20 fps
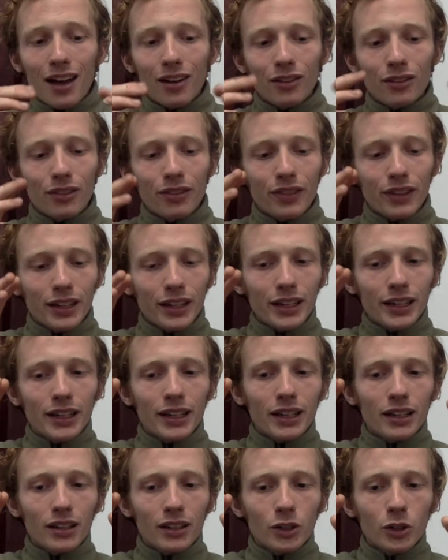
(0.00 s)

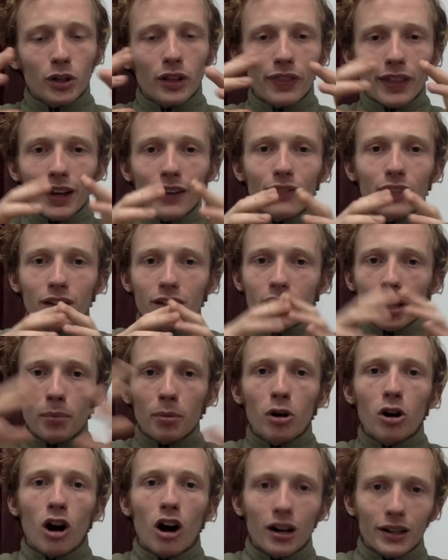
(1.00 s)
The you can think of the double
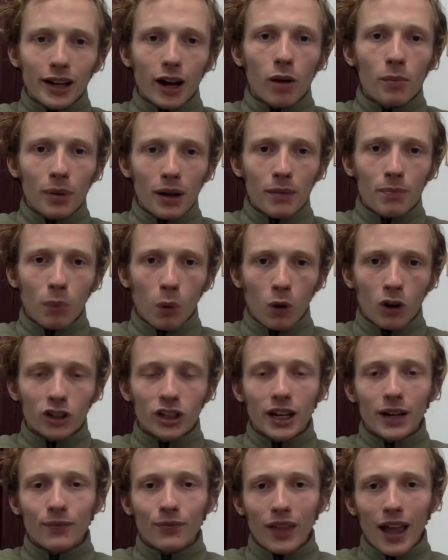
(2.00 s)
gong dao bei
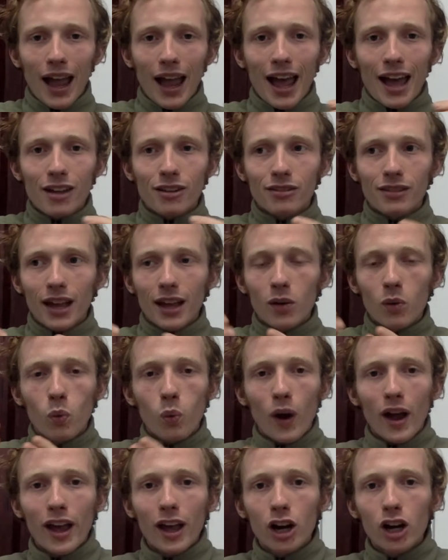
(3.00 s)
pouring as a
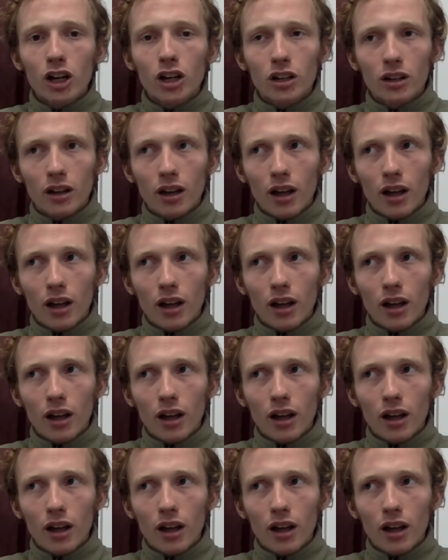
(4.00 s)
where